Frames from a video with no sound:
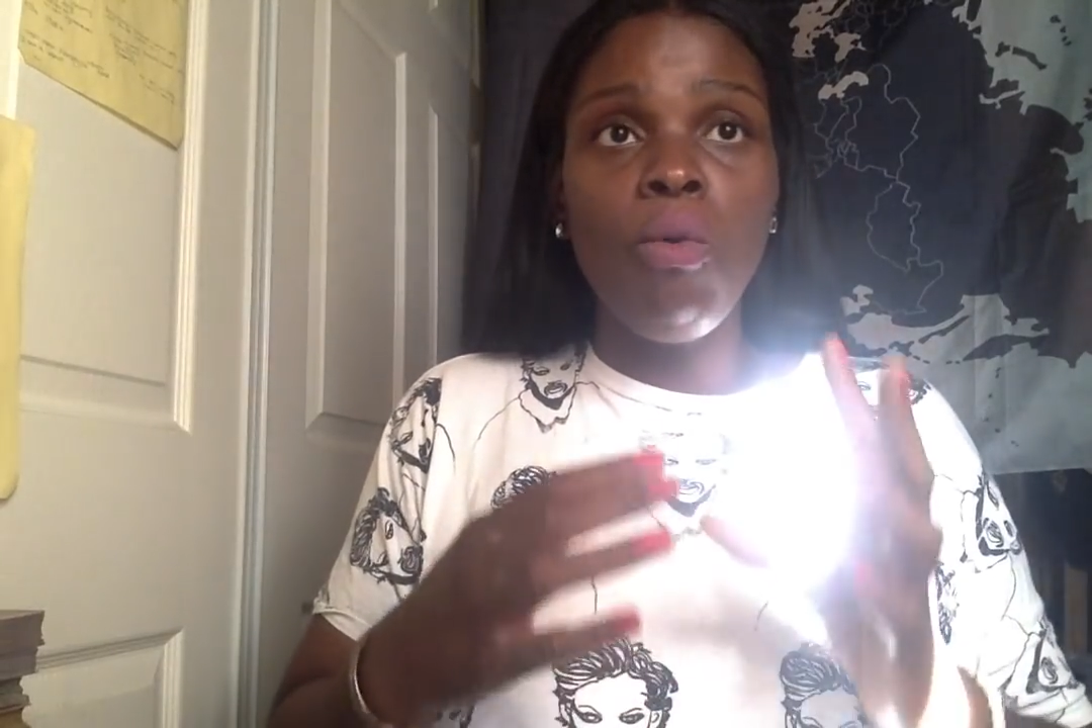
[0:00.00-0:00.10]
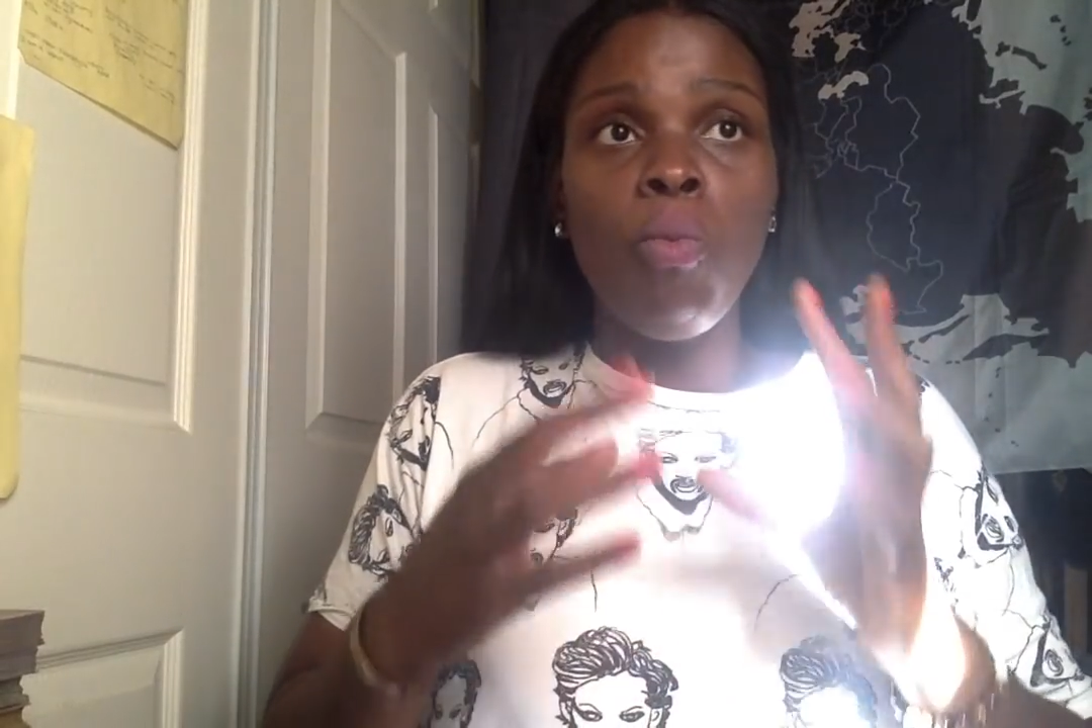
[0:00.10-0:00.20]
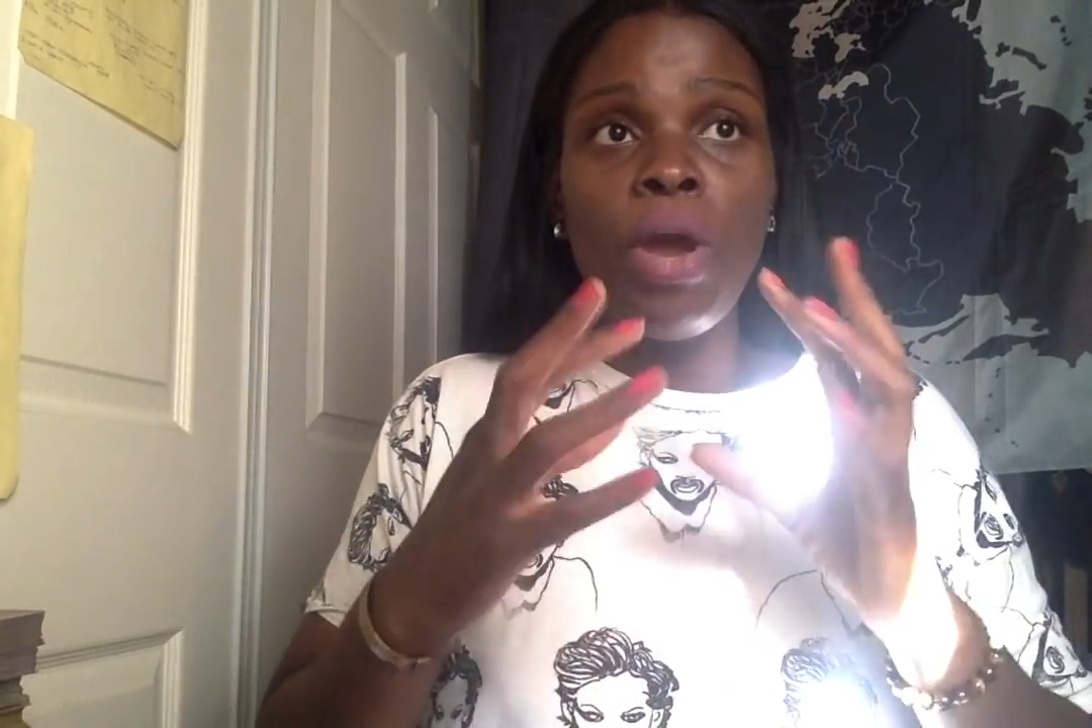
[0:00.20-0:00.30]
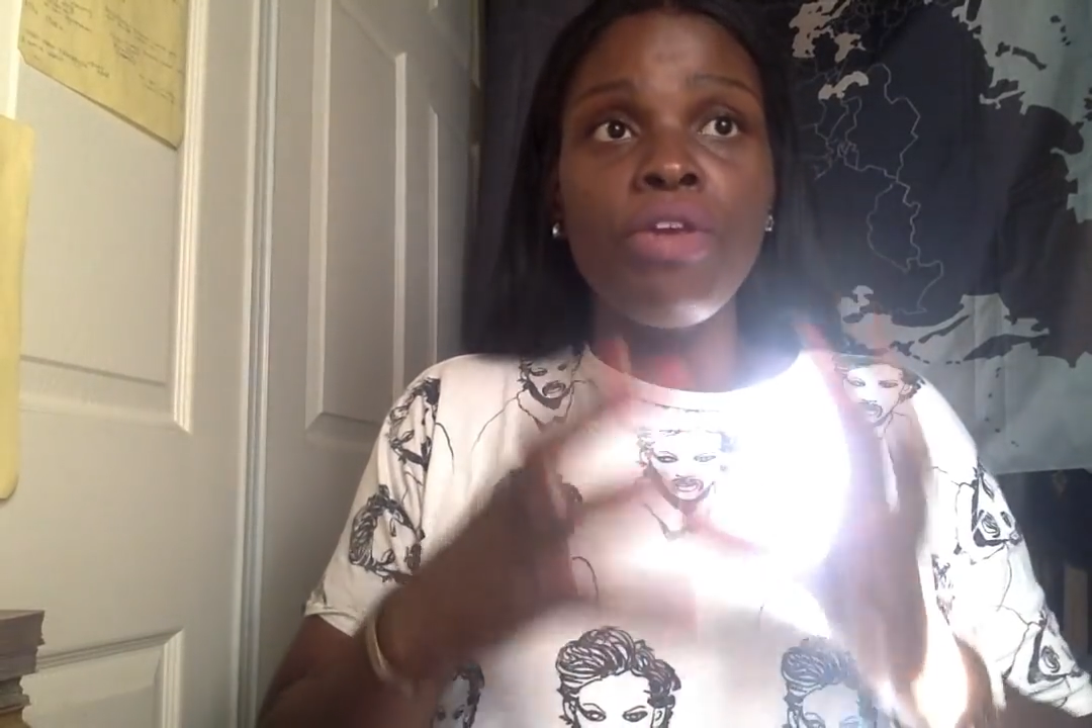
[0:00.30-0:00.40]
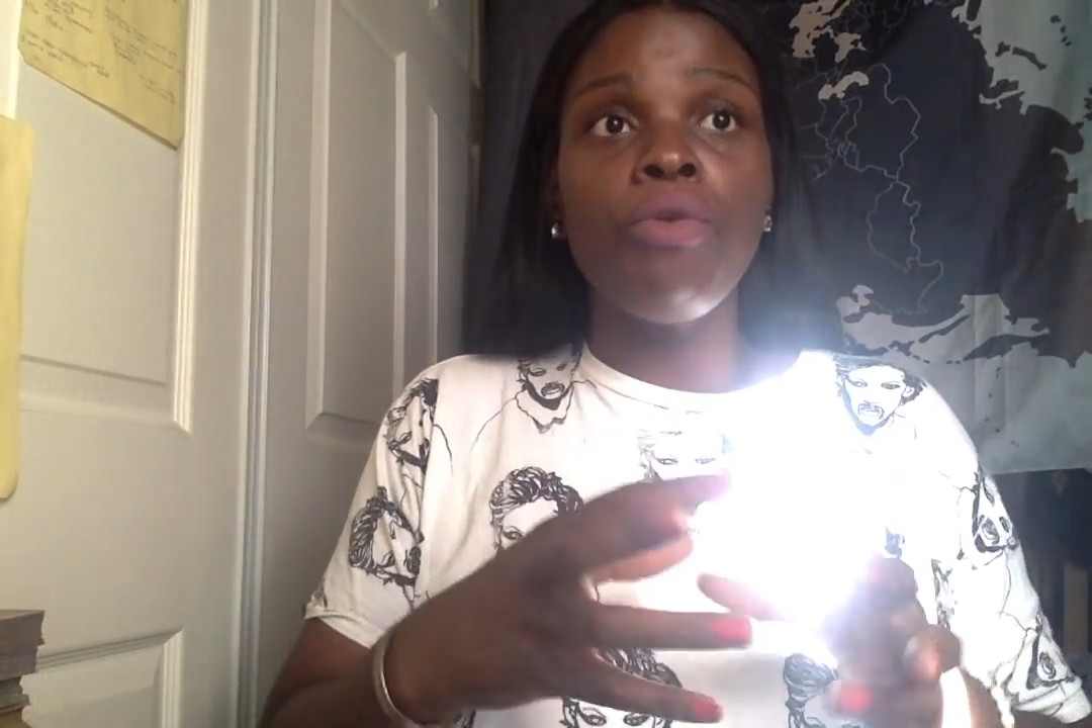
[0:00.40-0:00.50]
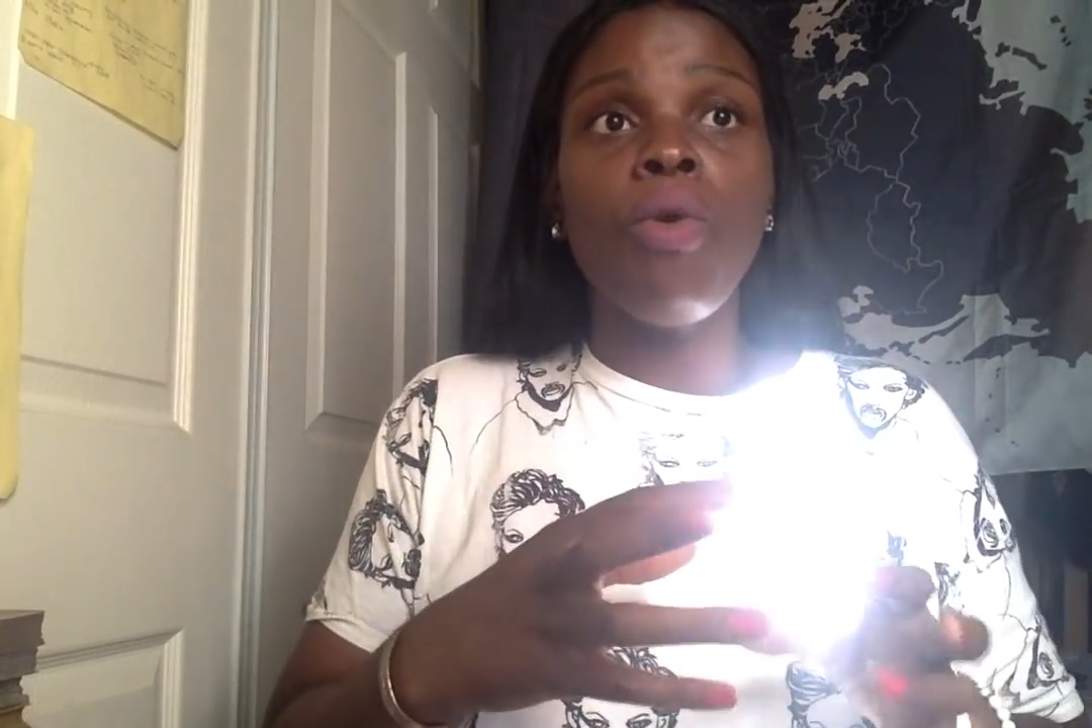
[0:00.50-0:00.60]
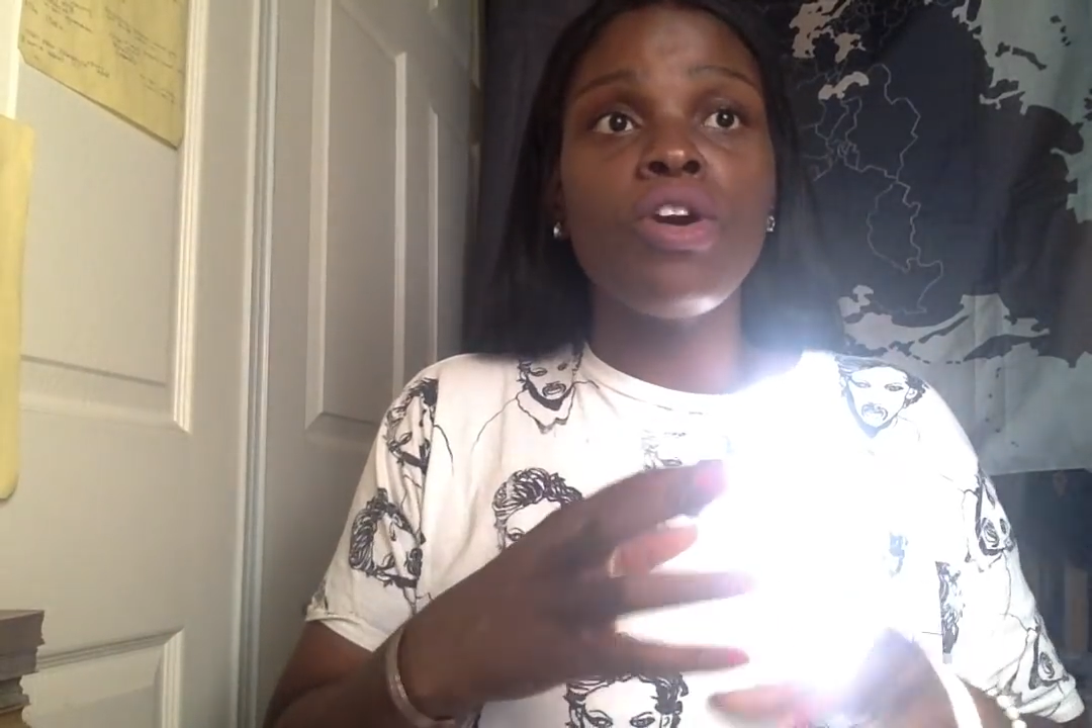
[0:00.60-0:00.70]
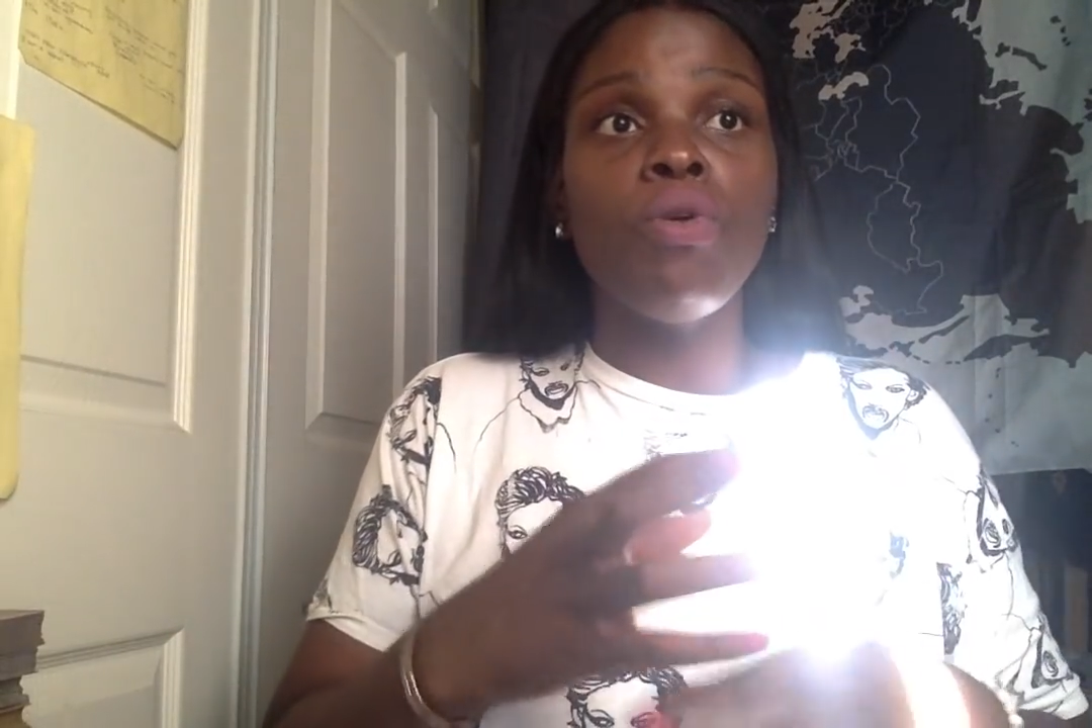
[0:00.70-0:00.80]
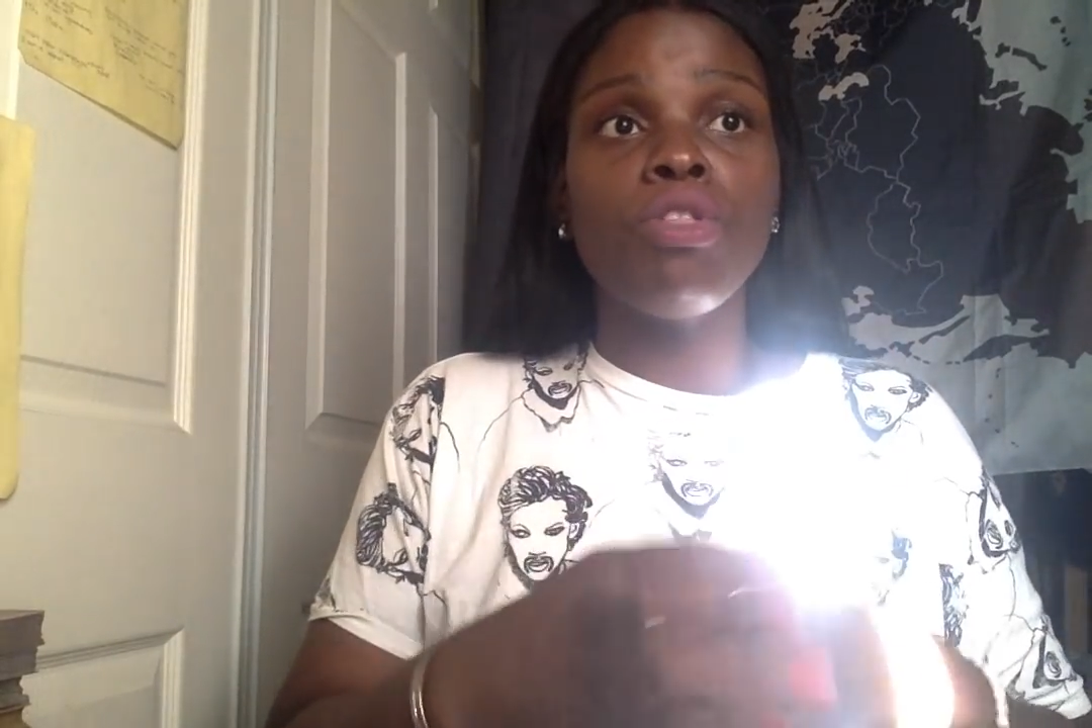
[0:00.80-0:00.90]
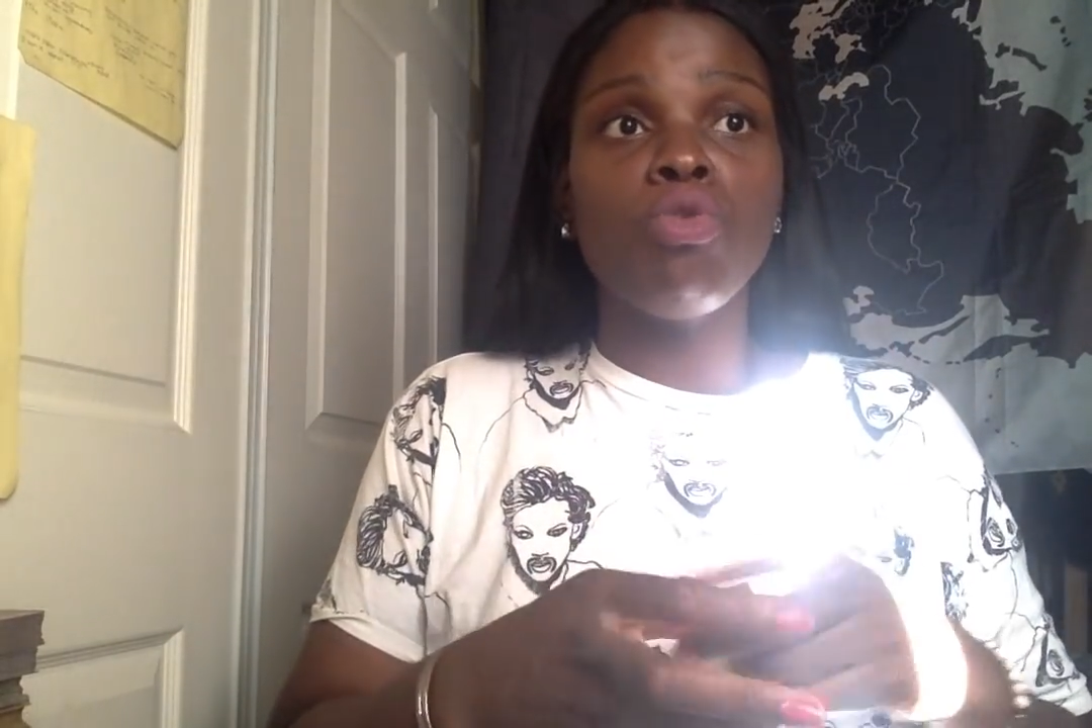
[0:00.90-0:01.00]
when you are going